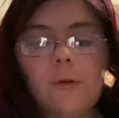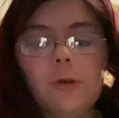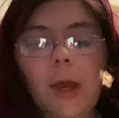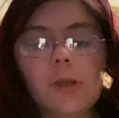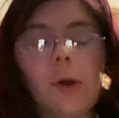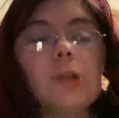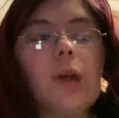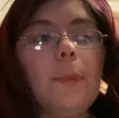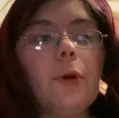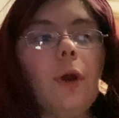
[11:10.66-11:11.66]
So, yeah. So, I
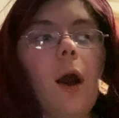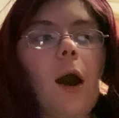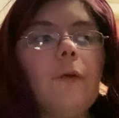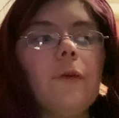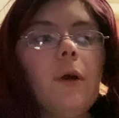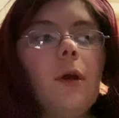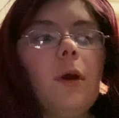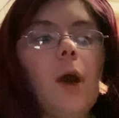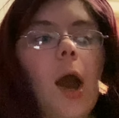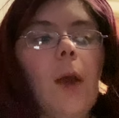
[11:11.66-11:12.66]
dropped her off.
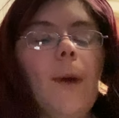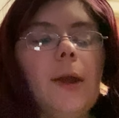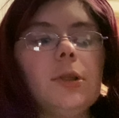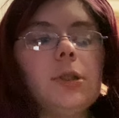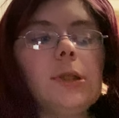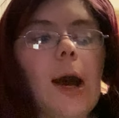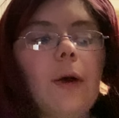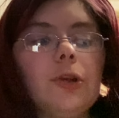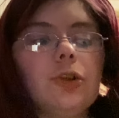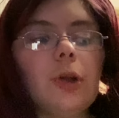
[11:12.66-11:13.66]
I went to
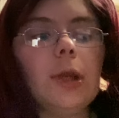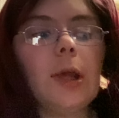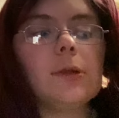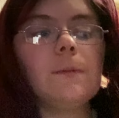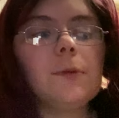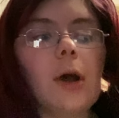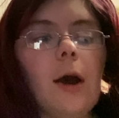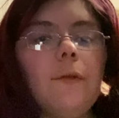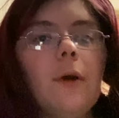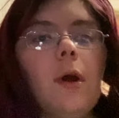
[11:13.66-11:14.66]
Dollar Tree to get some
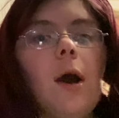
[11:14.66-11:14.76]
stuff.